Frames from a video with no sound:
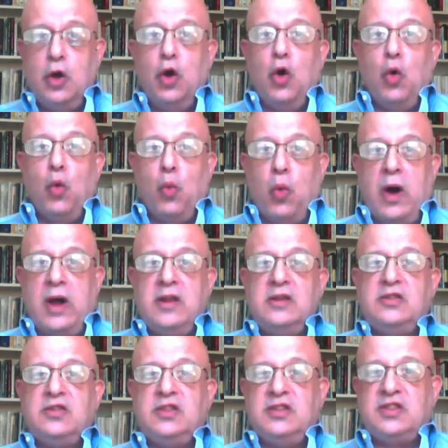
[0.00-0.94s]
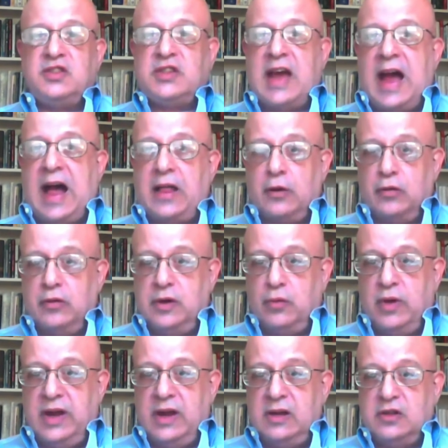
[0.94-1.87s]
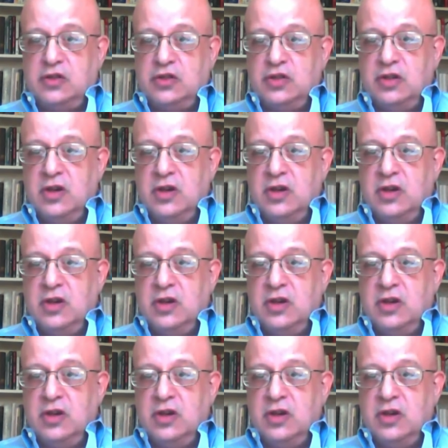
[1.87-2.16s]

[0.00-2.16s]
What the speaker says: what is the salary range?